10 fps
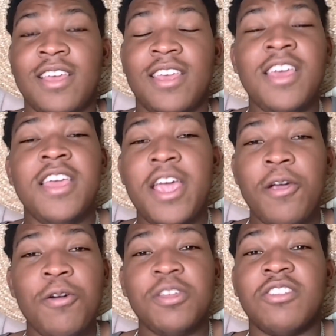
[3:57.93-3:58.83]
King
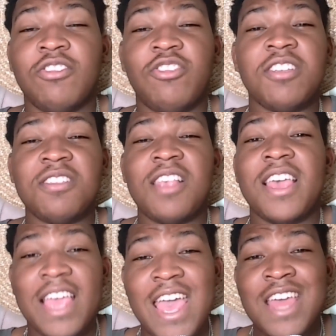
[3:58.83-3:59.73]
Harold is just
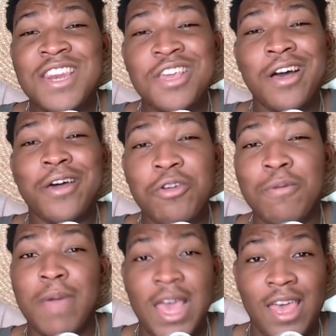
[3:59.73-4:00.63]
like any other
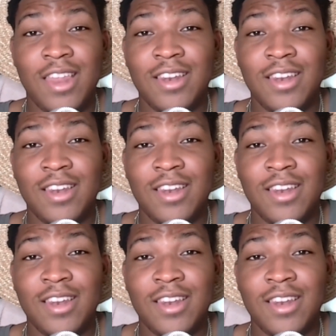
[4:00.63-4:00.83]
man,